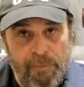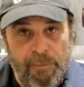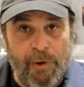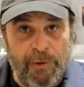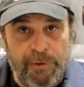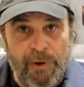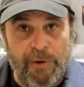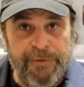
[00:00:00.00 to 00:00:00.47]

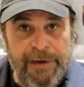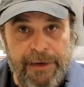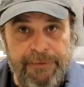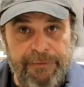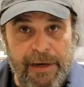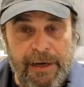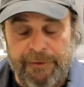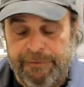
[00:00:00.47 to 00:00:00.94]
both
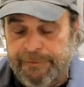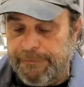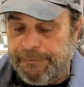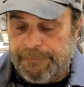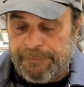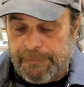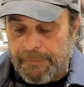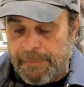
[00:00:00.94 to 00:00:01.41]
overhead valve.
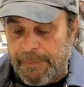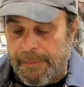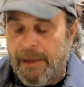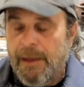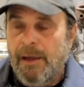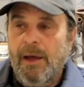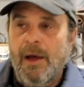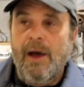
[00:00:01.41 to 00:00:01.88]

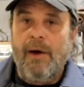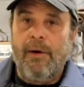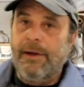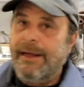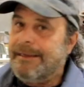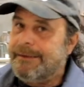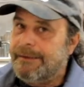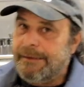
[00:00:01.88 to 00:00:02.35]

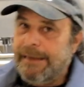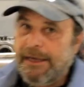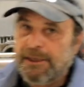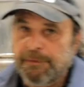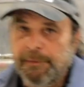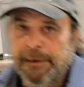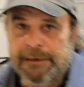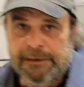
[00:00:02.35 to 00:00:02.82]
Well, at the
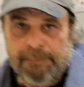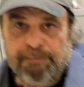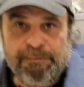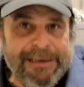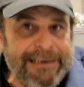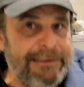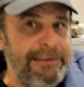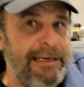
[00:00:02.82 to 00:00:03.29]
last minute, the
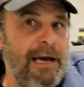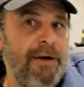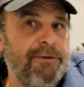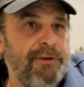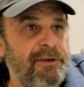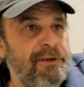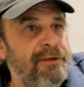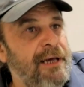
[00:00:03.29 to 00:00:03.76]
bean
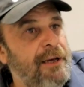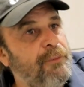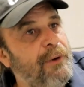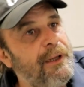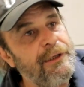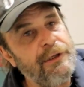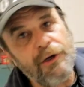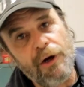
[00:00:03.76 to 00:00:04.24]
counter said,
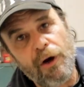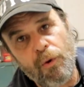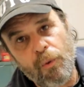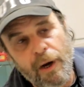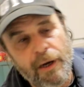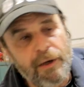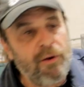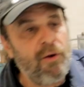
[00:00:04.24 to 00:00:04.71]
well, you know
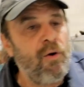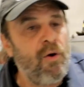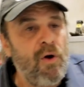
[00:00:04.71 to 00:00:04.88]
what?